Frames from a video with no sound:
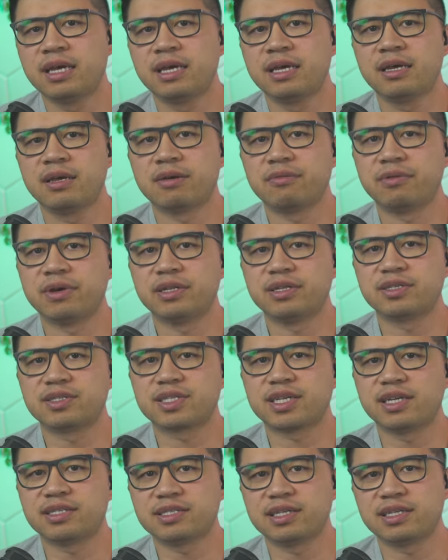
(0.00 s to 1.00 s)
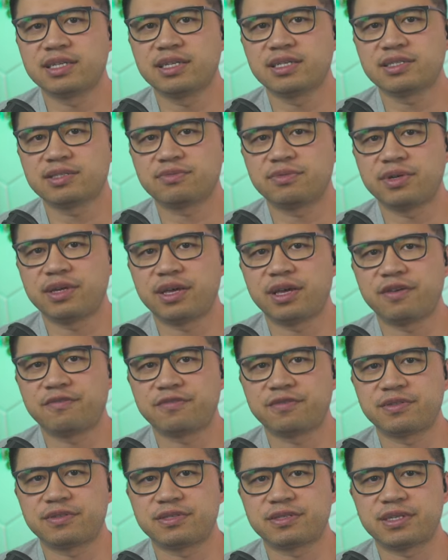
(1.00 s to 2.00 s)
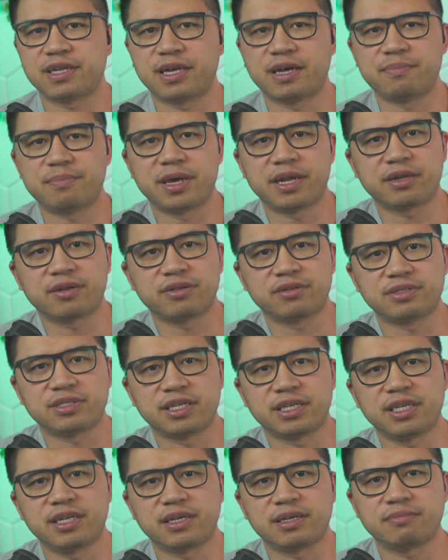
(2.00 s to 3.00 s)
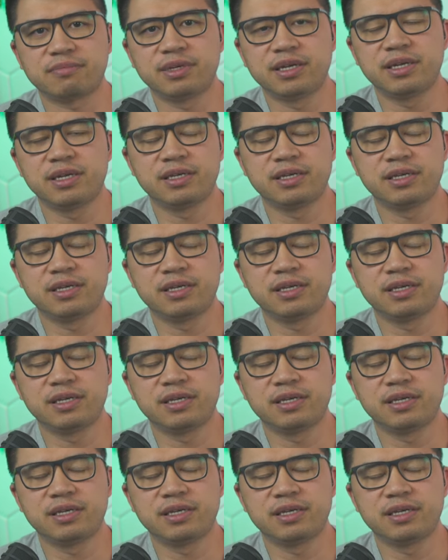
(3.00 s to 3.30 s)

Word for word: when discussing this with the medical team,